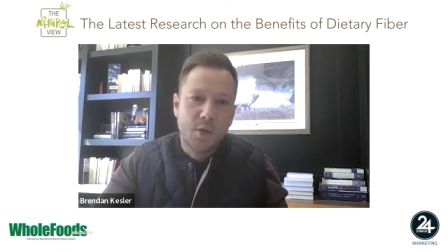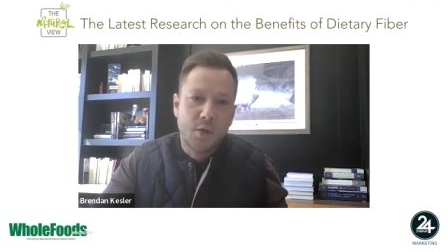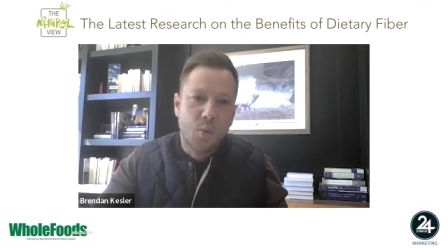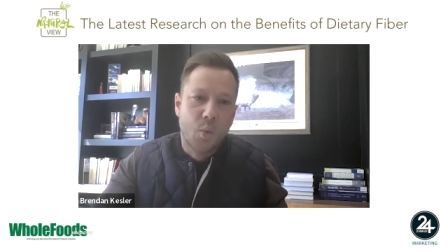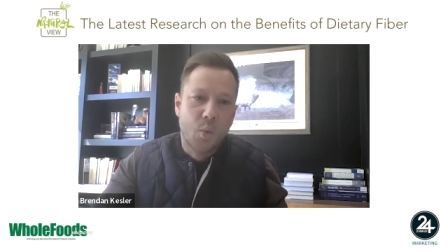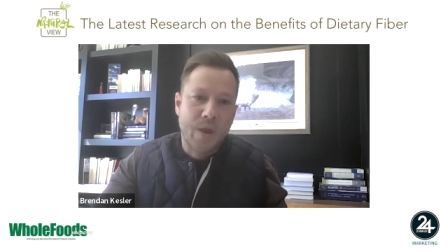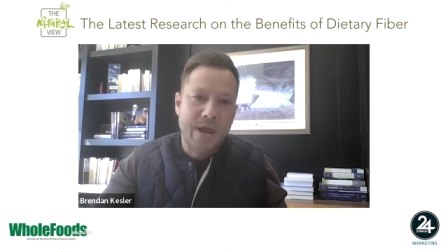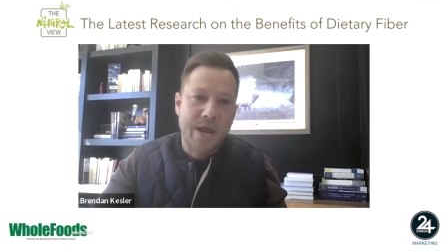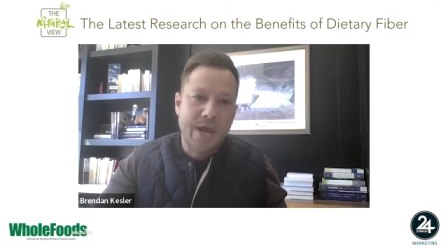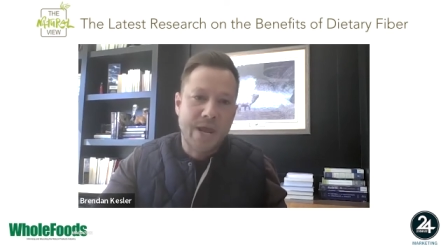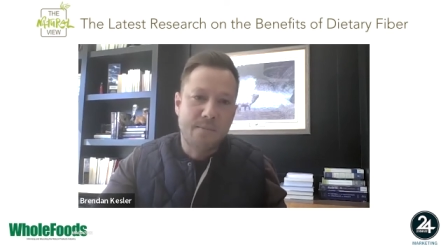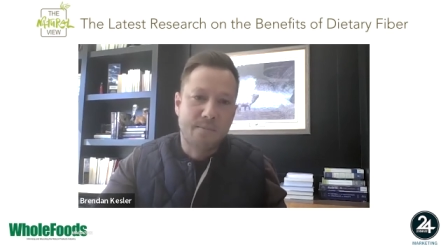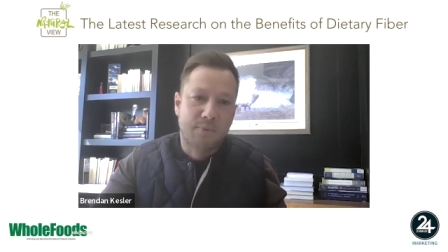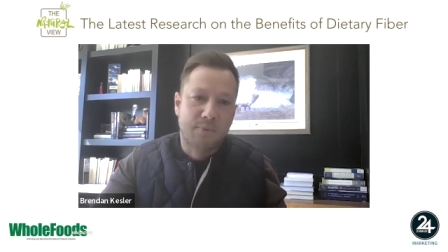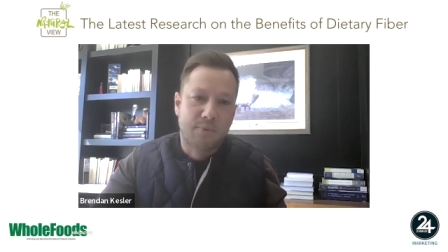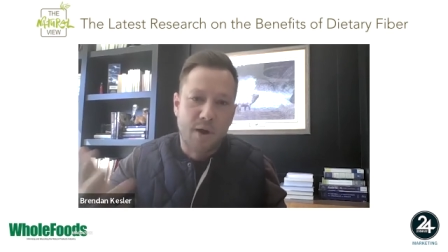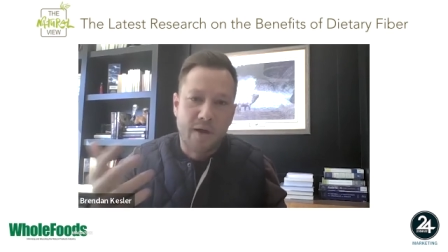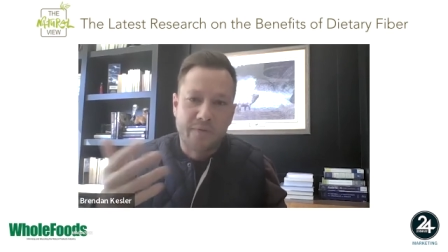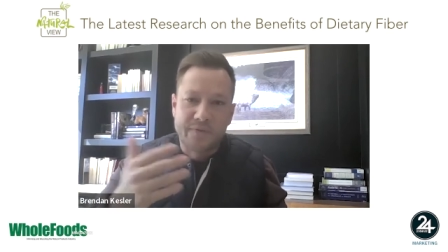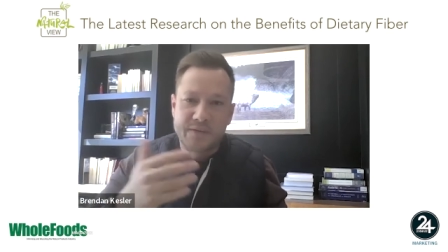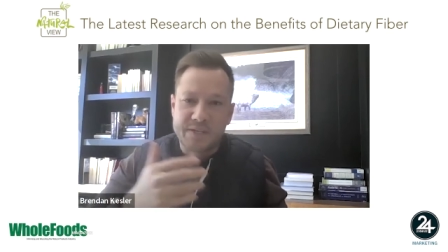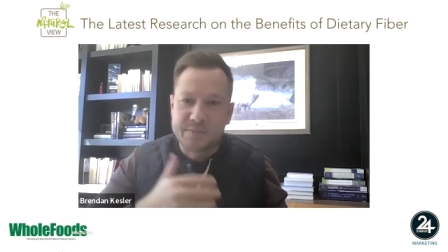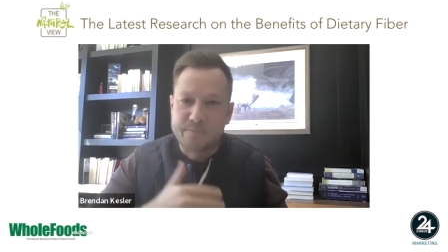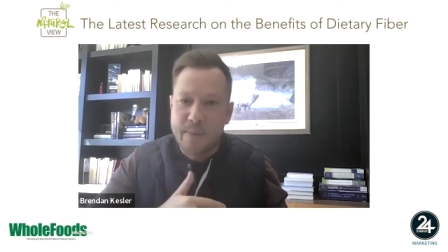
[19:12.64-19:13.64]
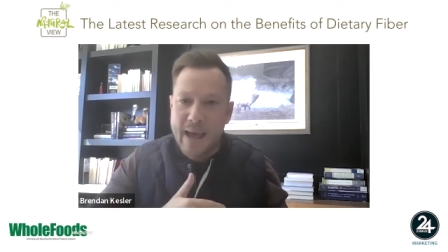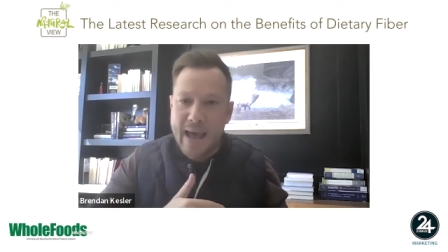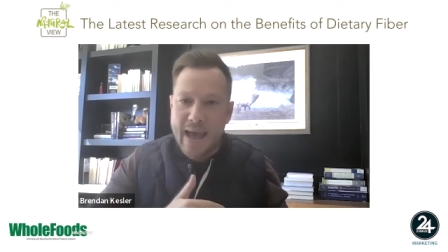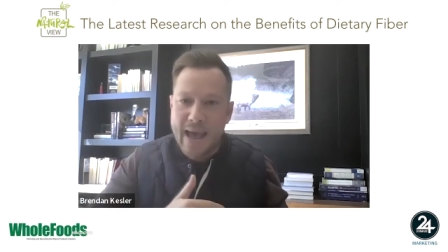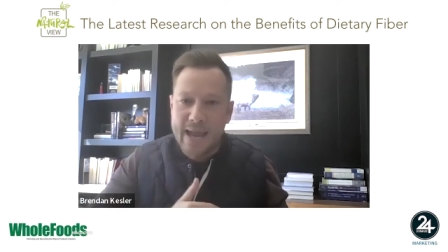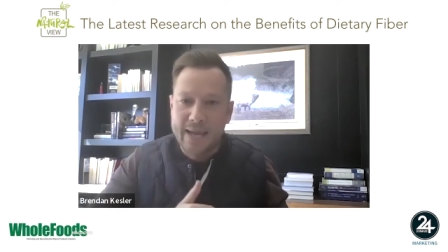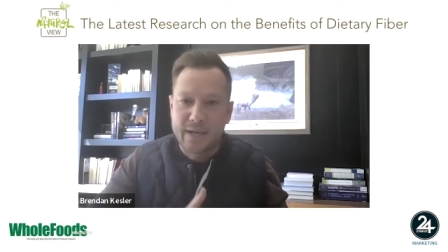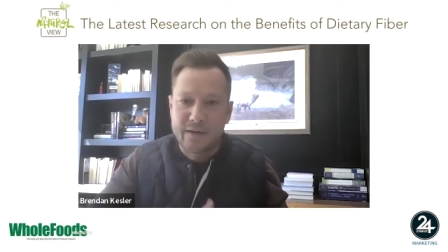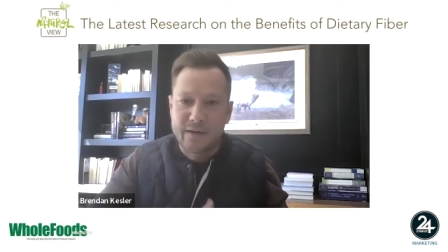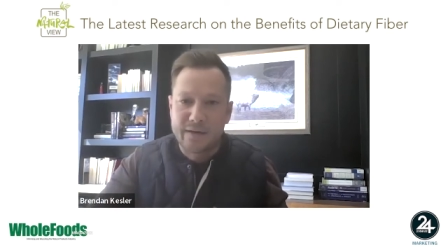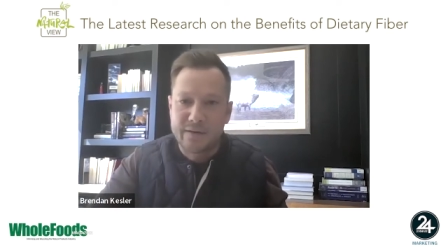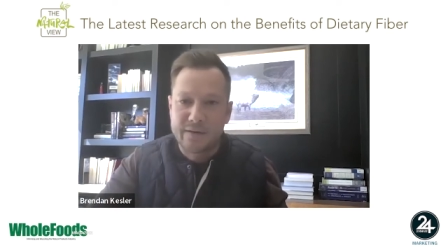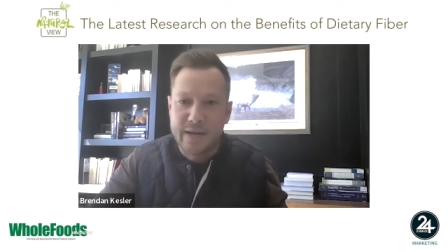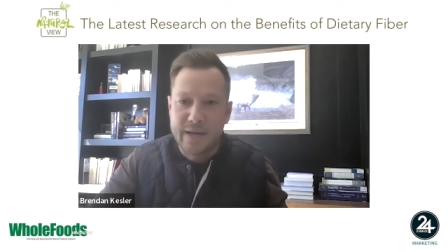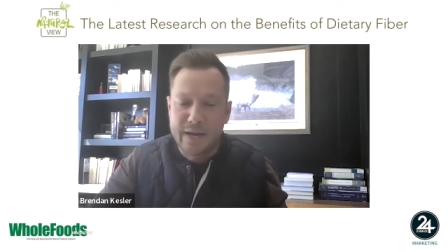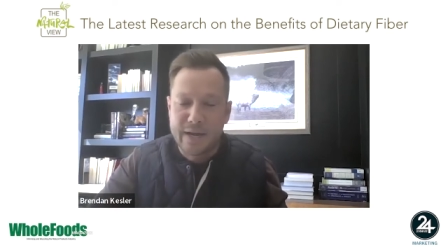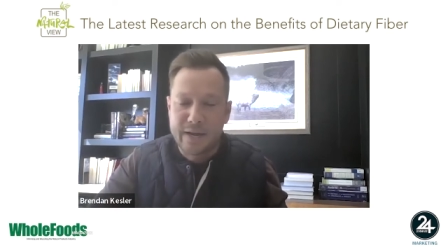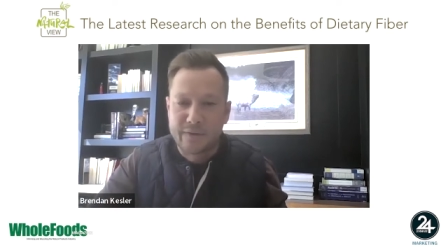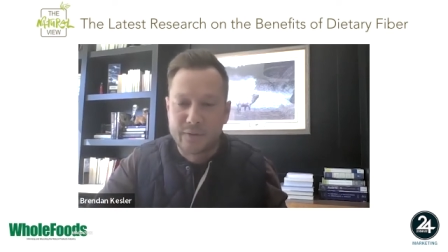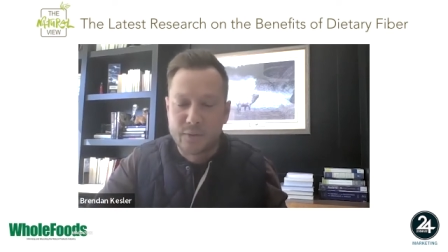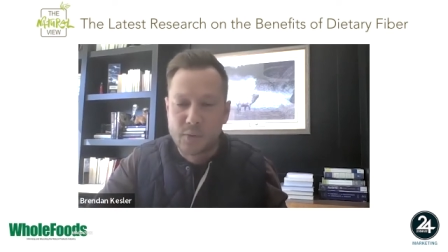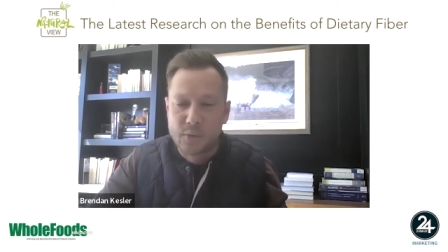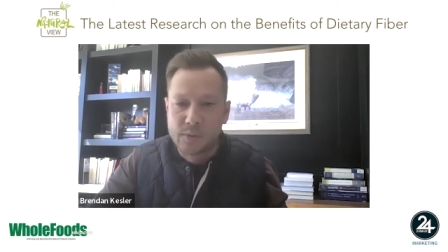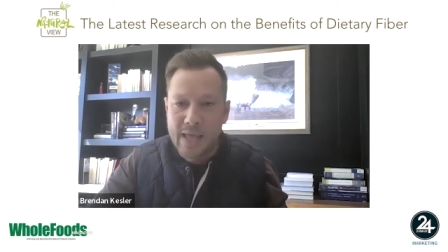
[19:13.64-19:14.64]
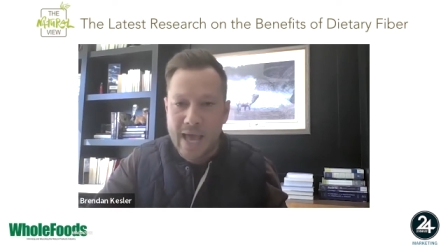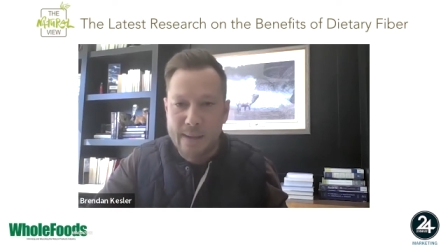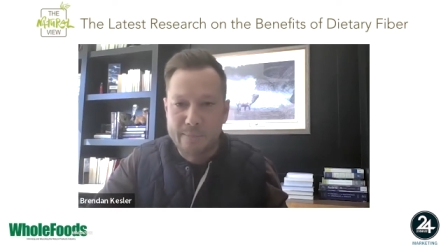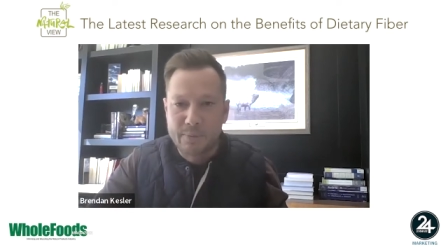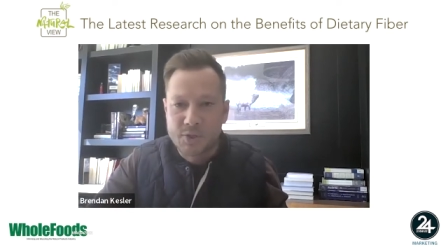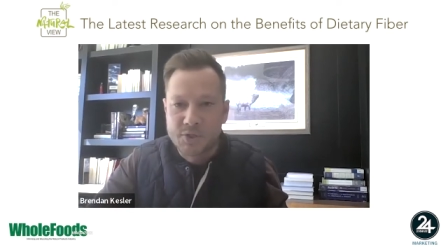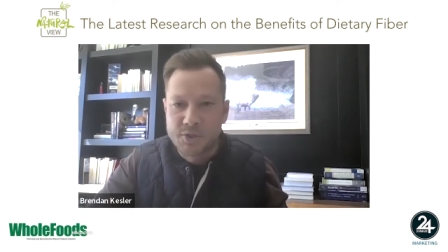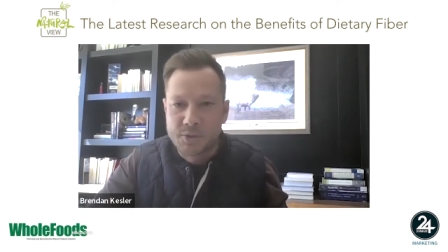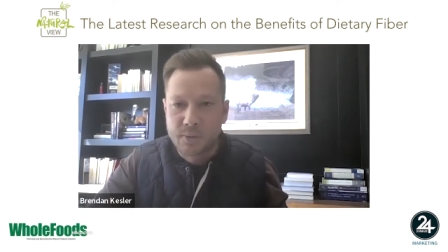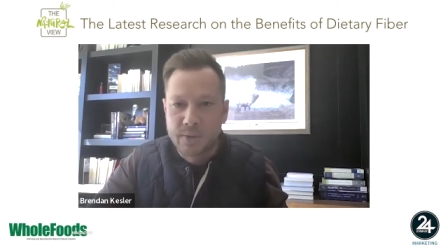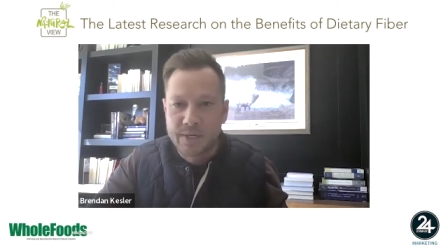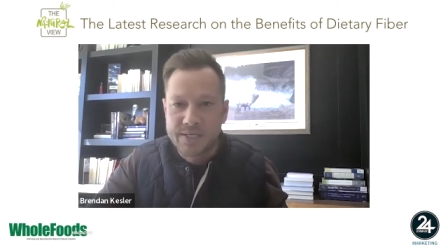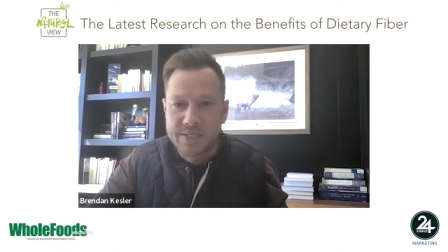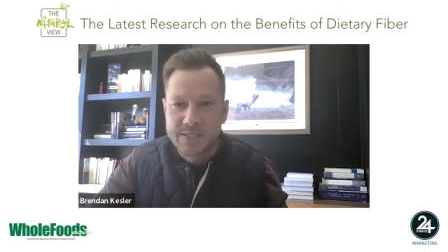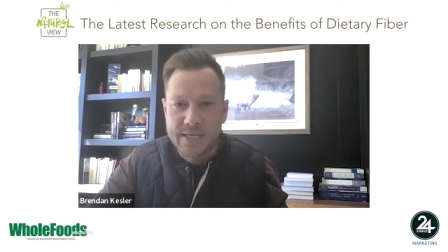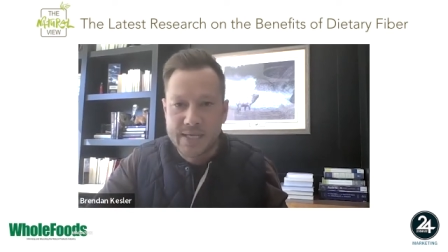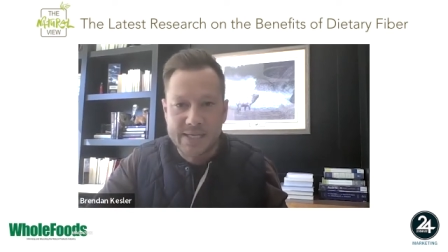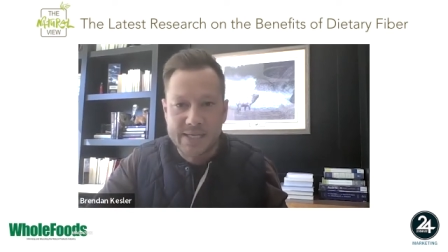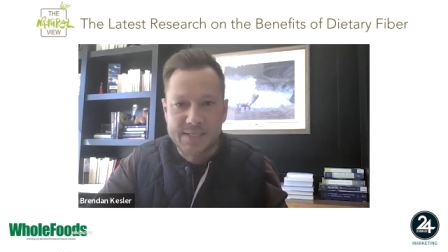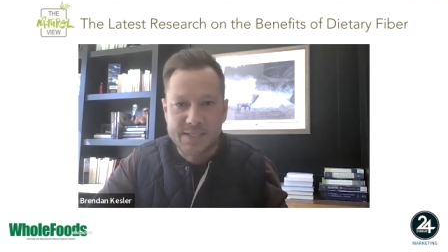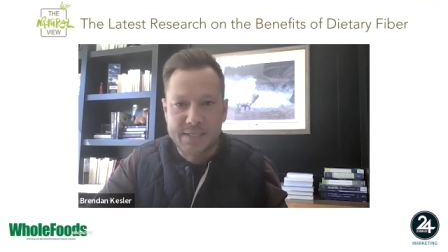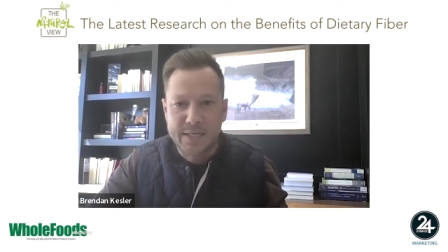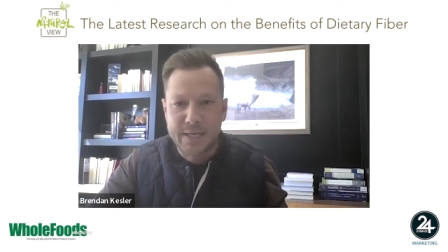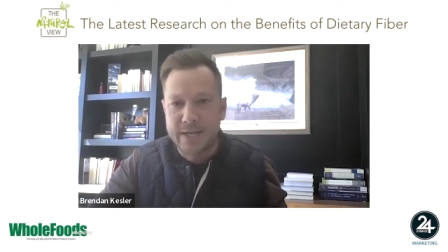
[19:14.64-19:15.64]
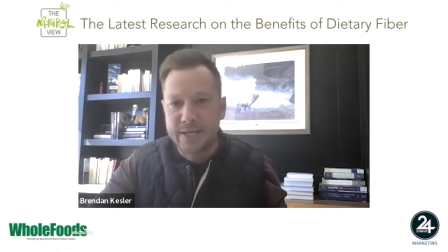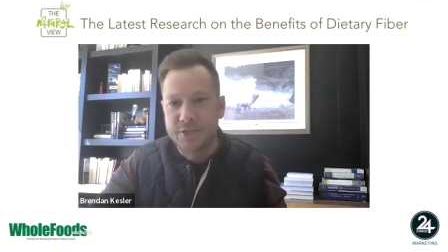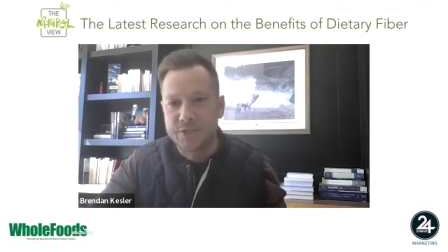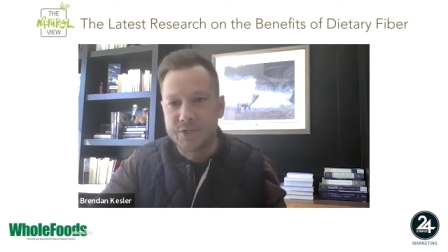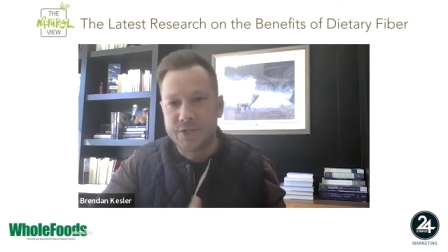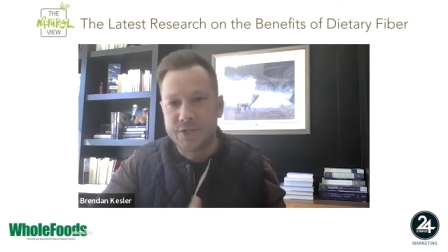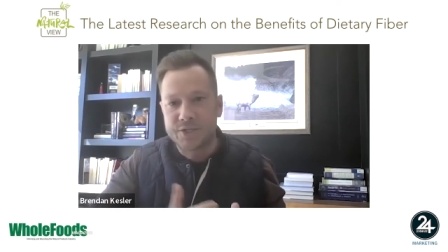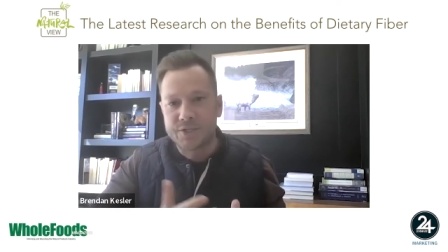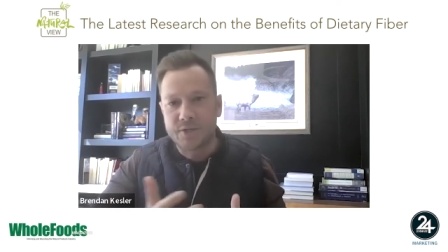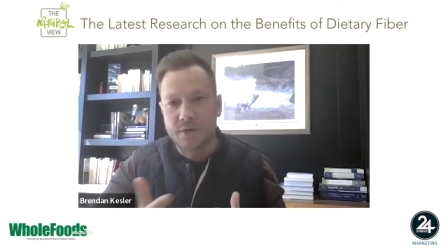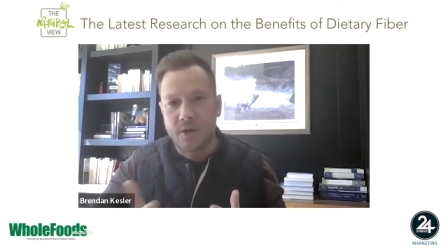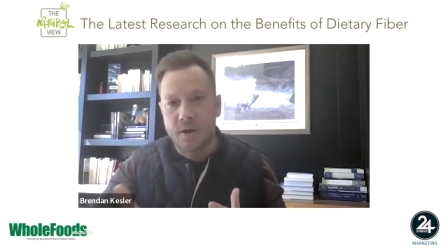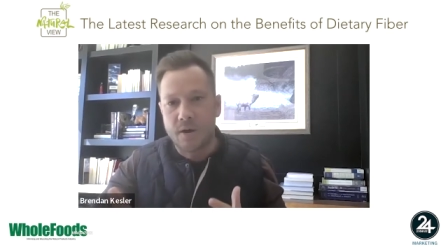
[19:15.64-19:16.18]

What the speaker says: we brought this back and through laboratory testing and just